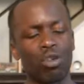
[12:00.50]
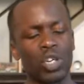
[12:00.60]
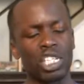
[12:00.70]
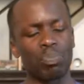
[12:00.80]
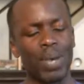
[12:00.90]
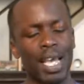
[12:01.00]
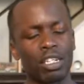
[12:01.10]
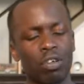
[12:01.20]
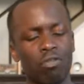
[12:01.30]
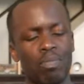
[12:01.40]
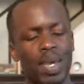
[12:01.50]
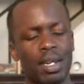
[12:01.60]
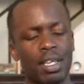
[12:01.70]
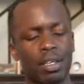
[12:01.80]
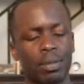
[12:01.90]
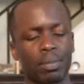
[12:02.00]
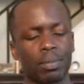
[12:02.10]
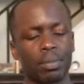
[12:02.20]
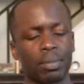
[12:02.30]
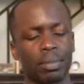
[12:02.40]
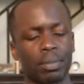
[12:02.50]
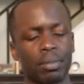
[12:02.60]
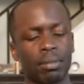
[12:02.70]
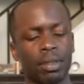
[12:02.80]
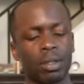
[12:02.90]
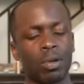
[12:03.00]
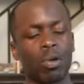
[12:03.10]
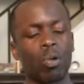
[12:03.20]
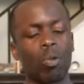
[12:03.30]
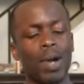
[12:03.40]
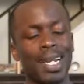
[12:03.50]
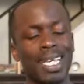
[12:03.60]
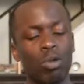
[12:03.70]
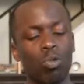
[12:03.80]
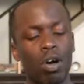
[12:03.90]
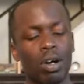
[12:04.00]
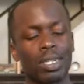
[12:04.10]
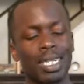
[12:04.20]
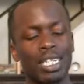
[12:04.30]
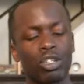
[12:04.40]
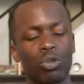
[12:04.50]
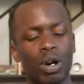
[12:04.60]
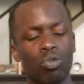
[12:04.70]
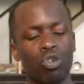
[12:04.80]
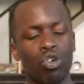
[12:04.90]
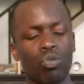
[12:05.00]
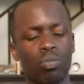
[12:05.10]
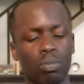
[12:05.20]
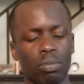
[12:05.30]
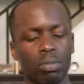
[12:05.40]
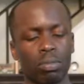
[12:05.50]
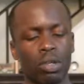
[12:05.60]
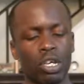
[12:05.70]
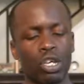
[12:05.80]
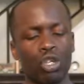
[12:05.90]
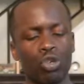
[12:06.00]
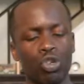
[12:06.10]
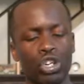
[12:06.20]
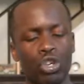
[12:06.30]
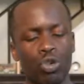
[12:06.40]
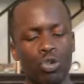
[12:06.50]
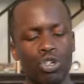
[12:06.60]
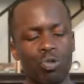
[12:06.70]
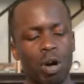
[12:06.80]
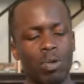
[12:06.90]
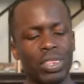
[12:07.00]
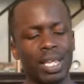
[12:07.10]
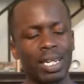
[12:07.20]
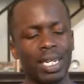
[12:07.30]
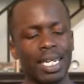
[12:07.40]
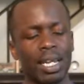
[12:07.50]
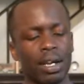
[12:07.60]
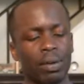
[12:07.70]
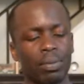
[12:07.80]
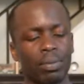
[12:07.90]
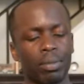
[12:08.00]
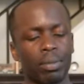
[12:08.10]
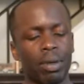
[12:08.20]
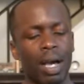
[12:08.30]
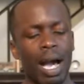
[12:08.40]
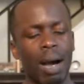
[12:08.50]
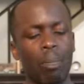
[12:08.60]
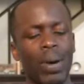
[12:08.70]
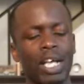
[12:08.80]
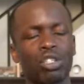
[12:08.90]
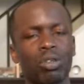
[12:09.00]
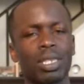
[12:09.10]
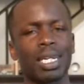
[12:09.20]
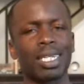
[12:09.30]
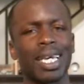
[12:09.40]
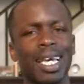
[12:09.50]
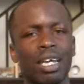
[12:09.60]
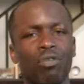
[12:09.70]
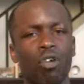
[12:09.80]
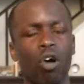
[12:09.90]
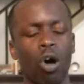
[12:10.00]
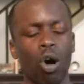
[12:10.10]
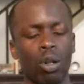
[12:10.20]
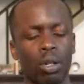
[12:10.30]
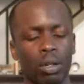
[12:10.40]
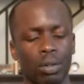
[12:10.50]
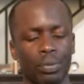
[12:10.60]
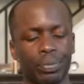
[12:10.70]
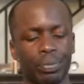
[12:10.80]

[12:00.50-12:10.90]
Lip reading: and respect of many. When he walked into a room, you knew you were with a leader, a person that cared for all.